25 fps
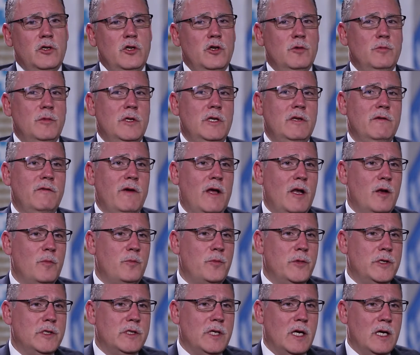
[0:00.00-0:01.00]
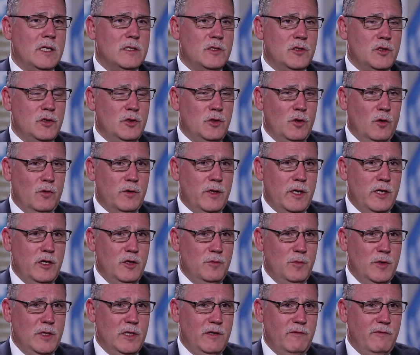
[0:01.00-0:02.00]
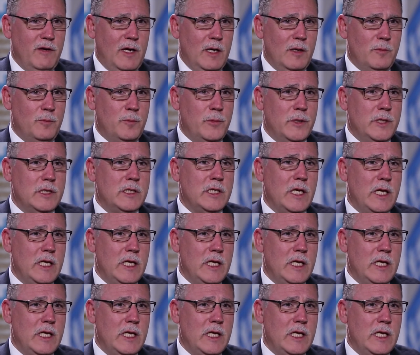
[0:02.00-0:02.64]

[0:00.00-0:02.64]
human development, as you know, the Human Development